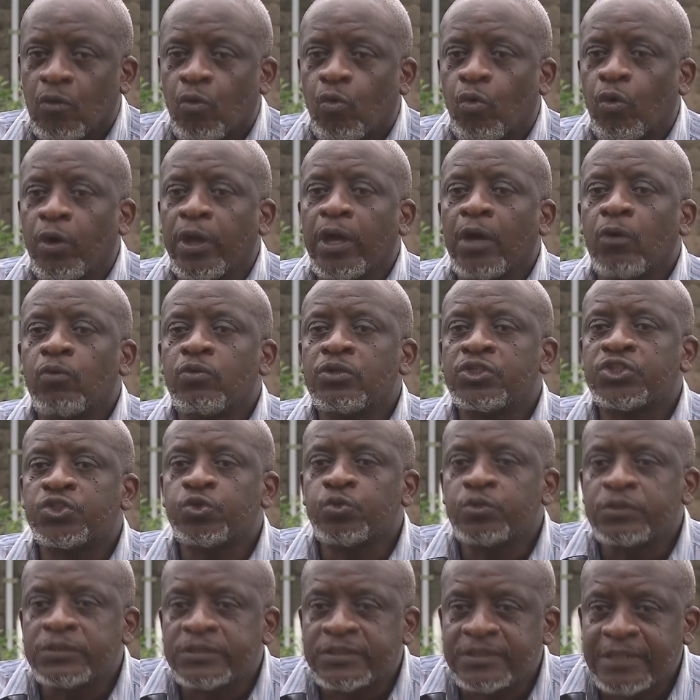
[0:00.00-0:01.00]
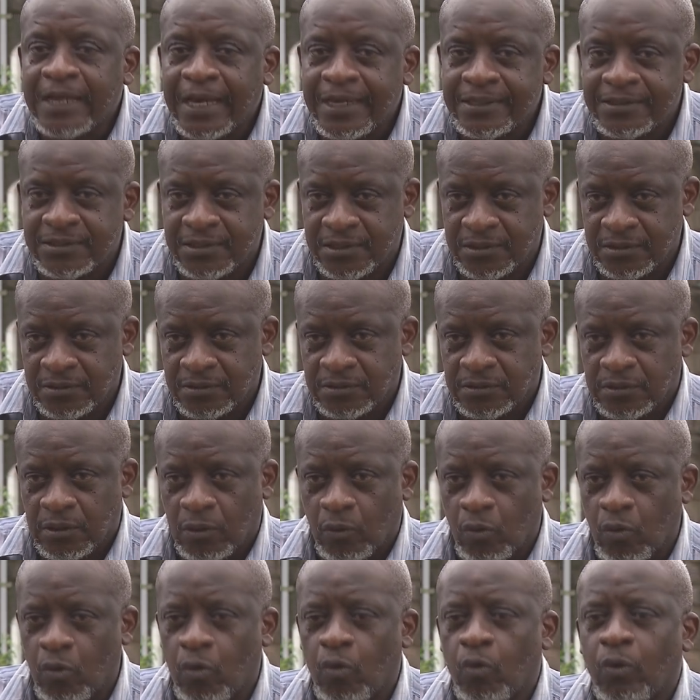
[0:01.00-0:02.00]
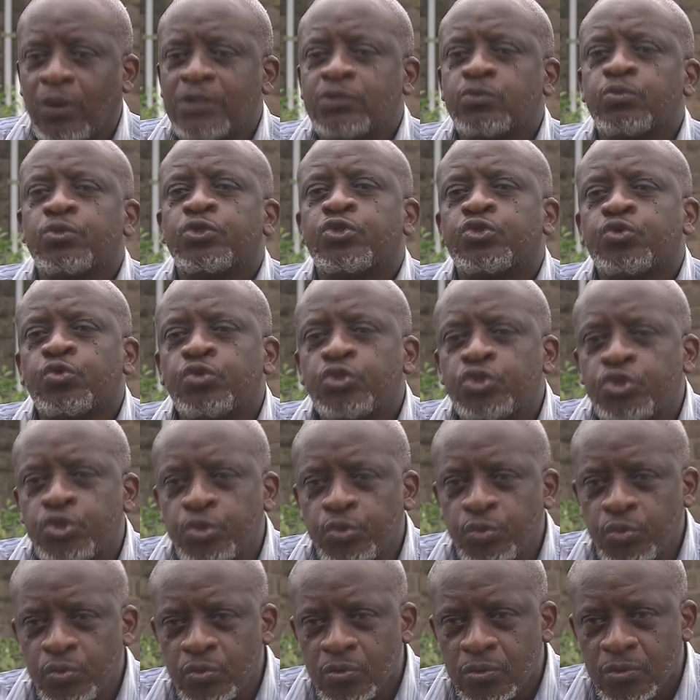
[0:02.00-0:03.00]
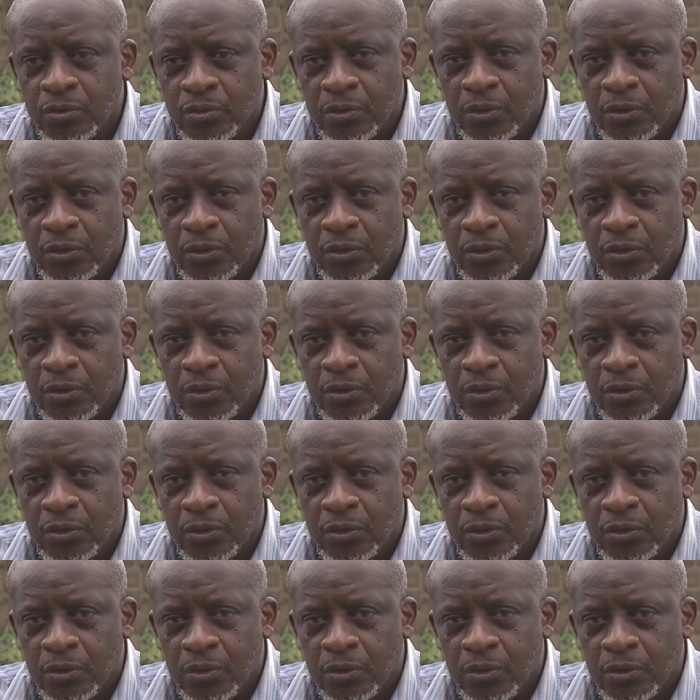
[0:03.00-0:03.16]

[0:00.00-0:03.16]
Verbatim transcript: where we should start or what we should do